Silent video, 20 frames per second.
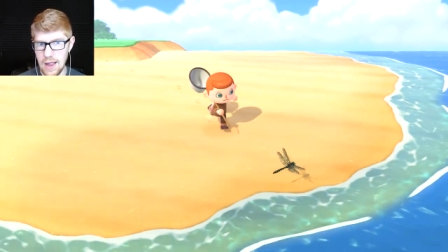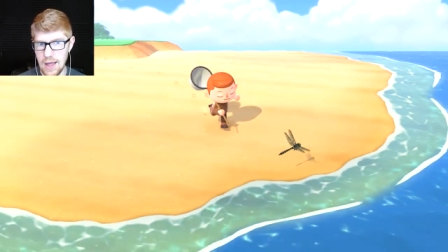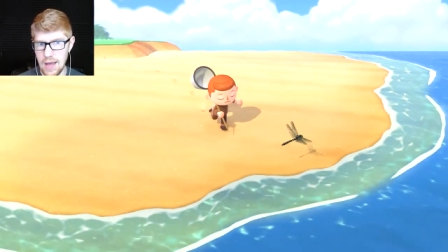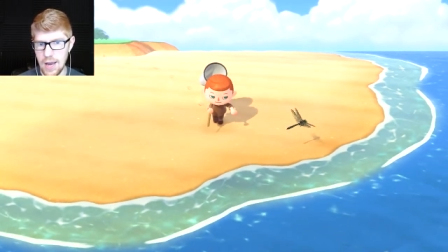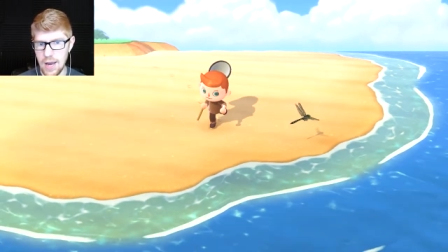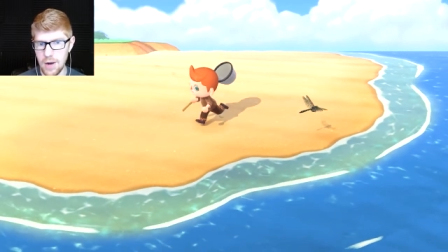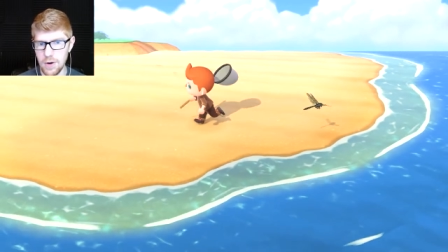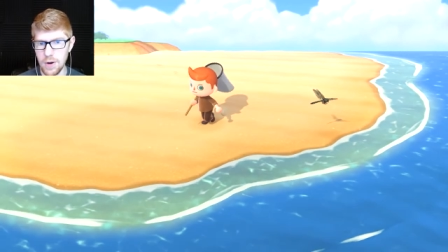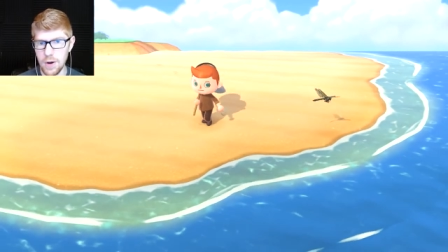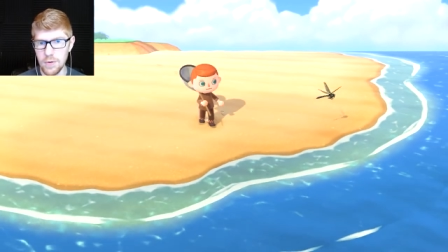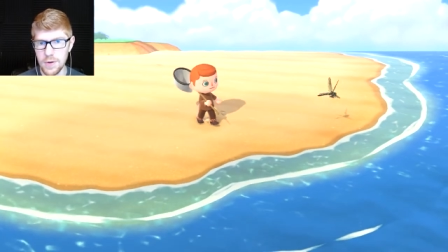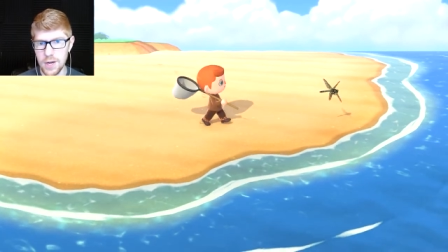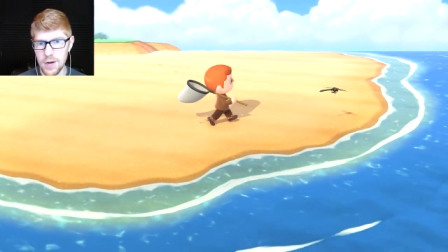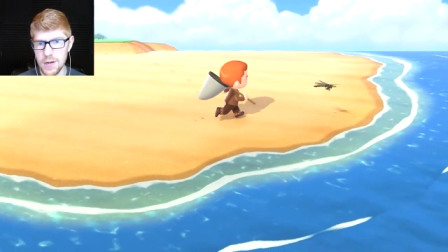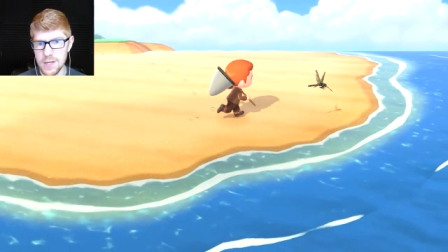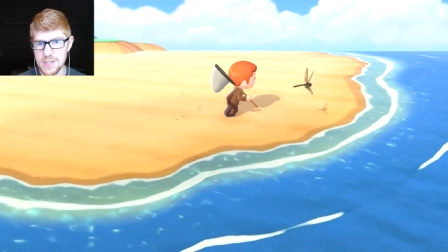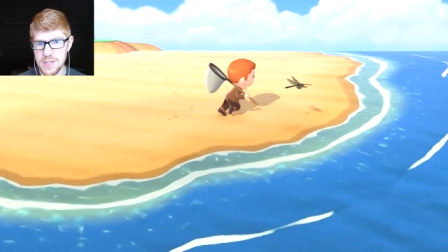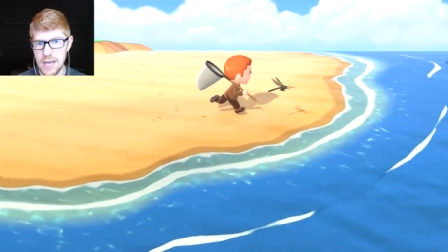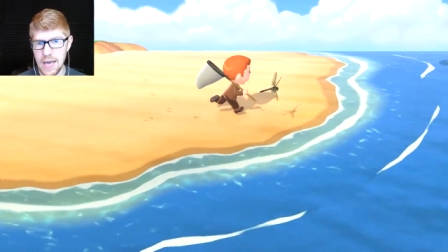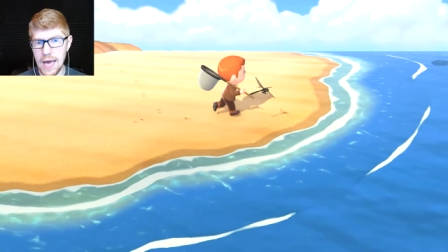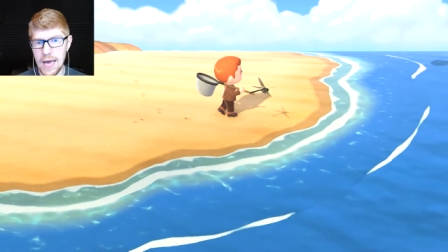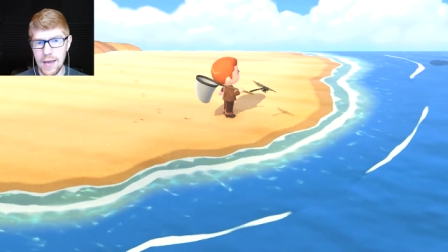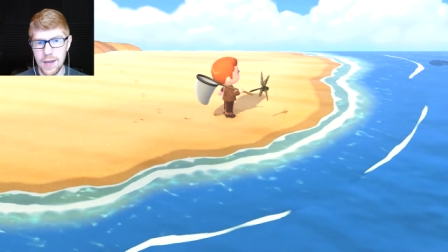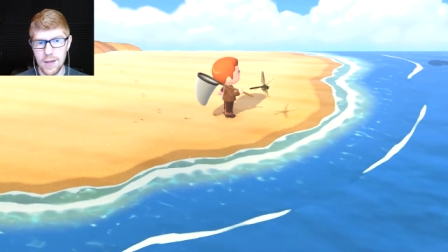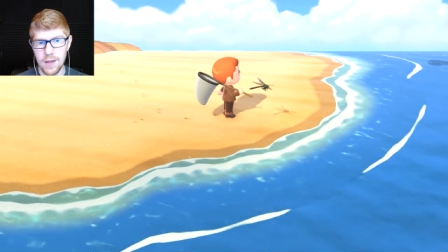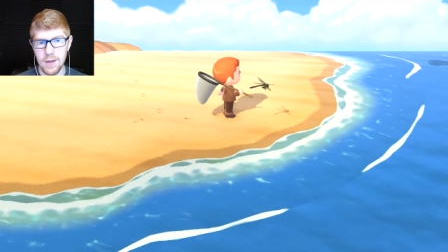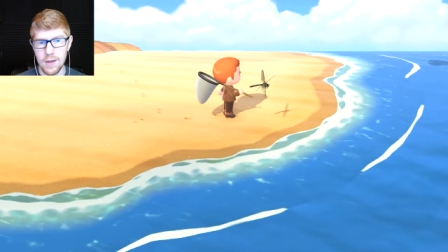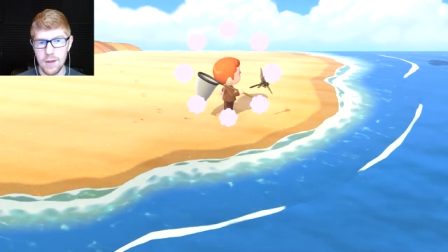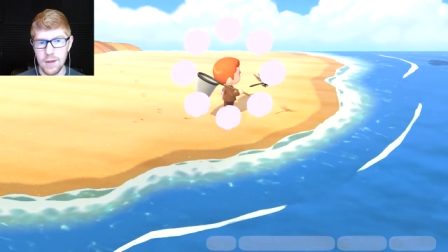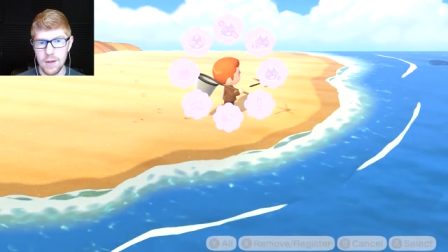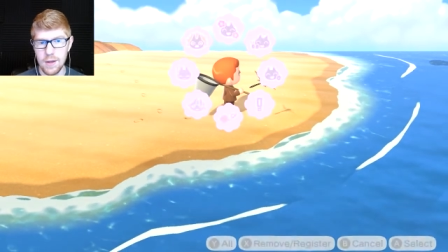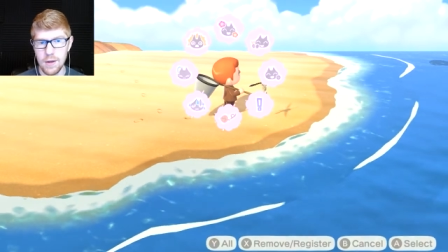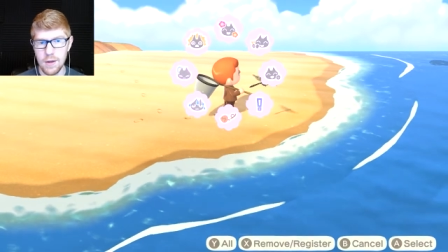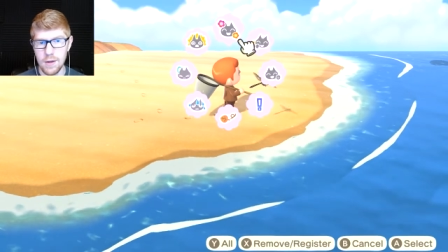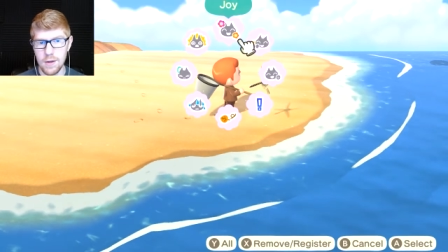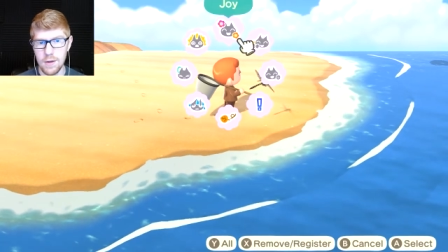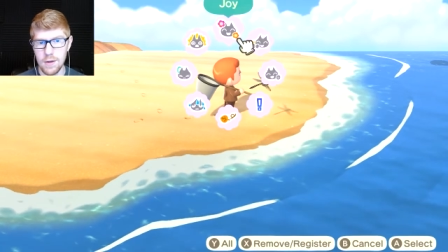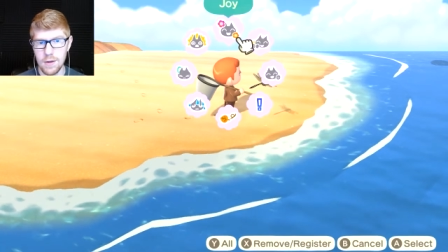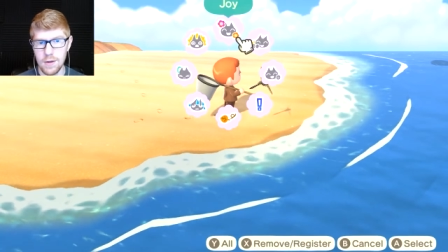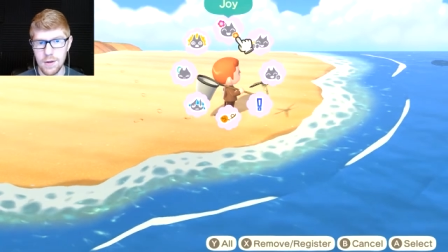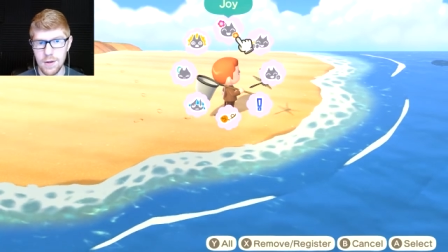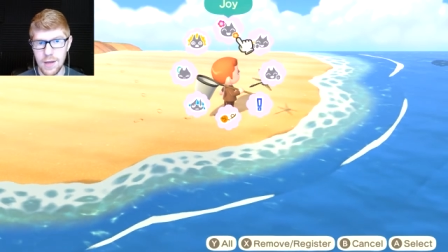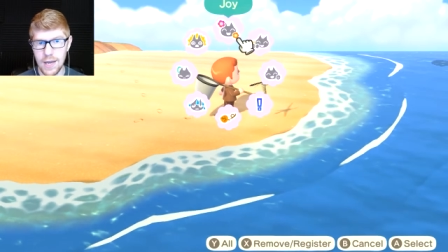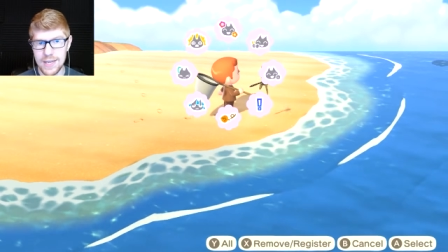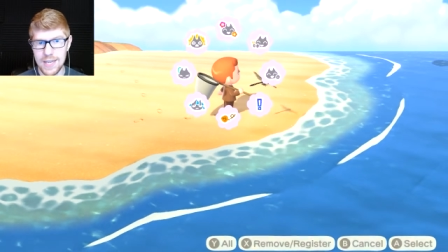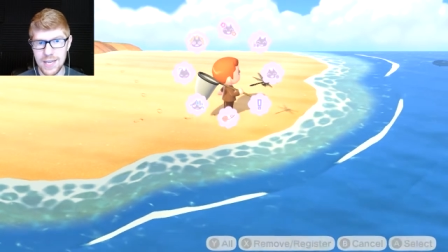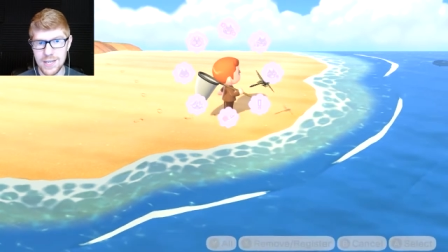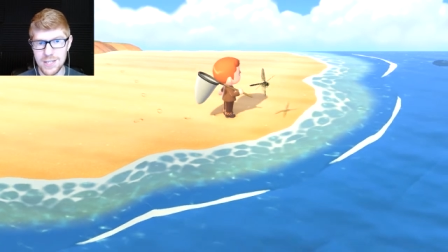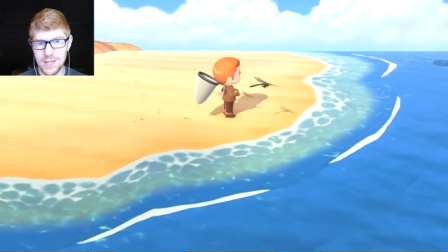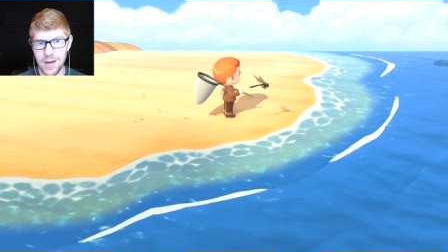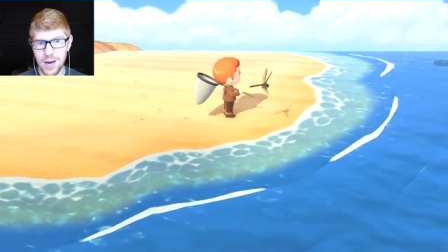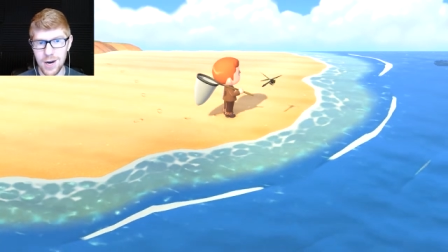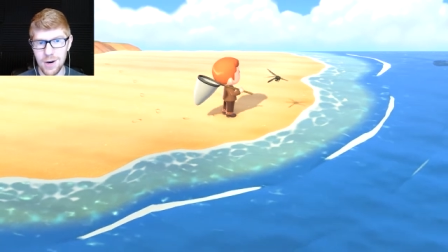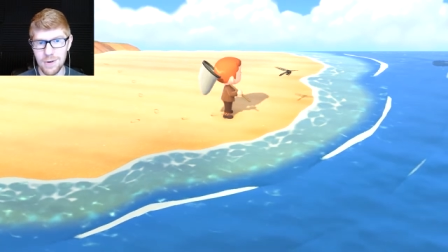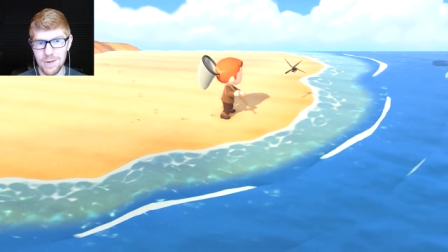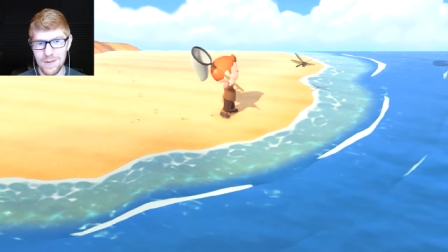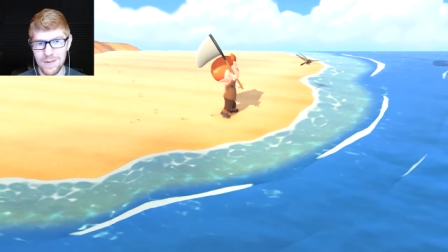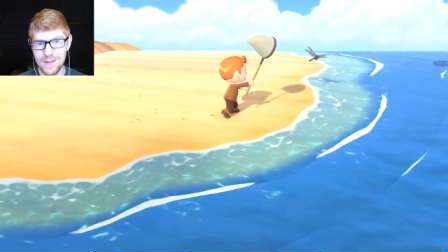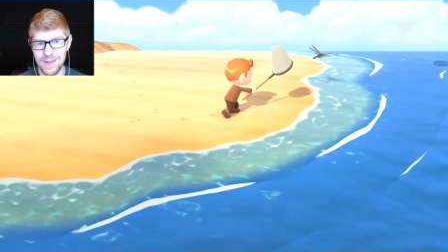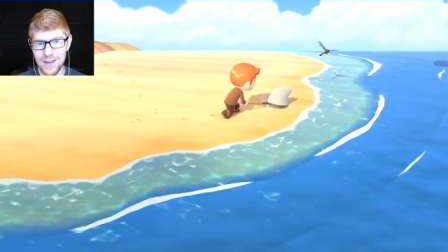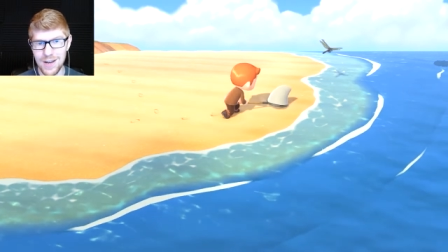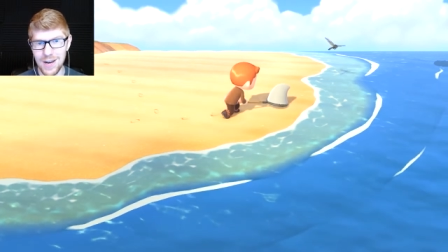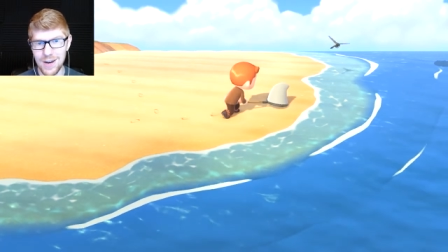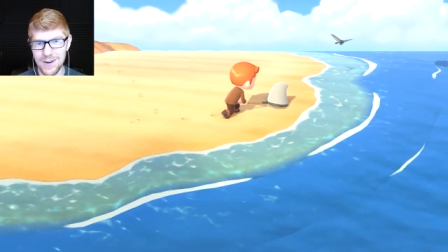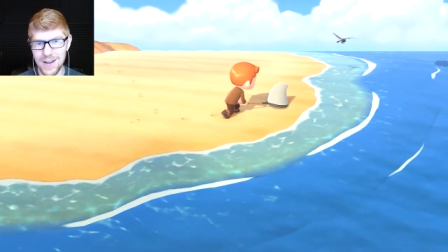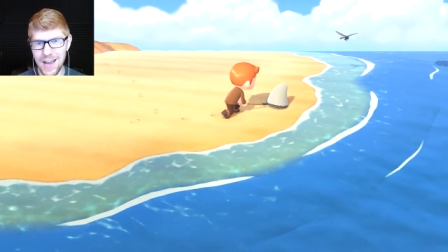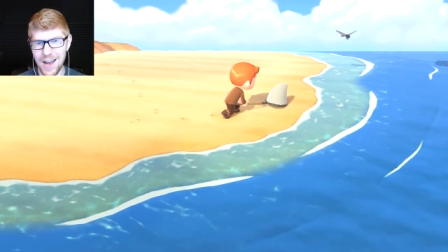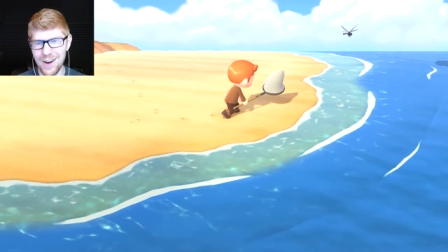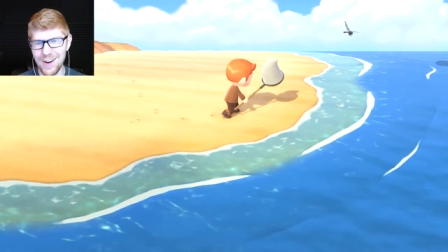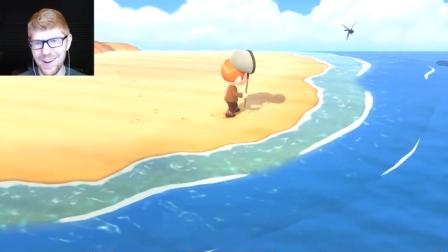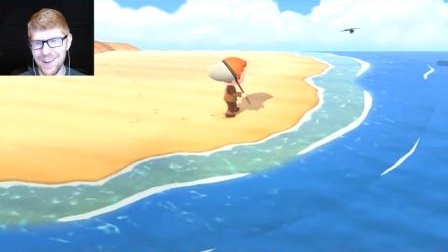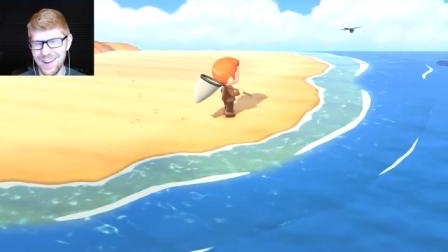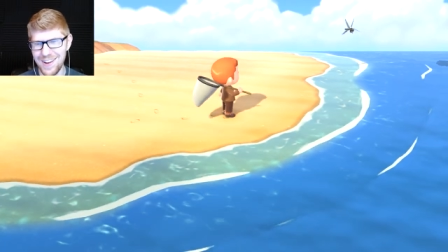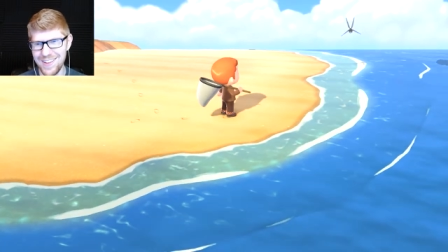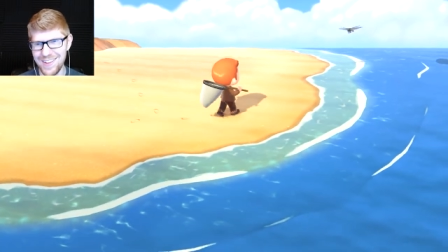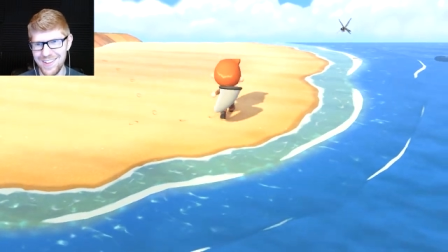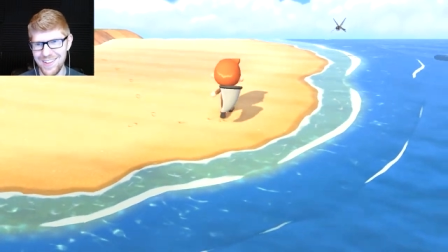Oh, oh here it is. Ha! I can't do. Oh, oh no!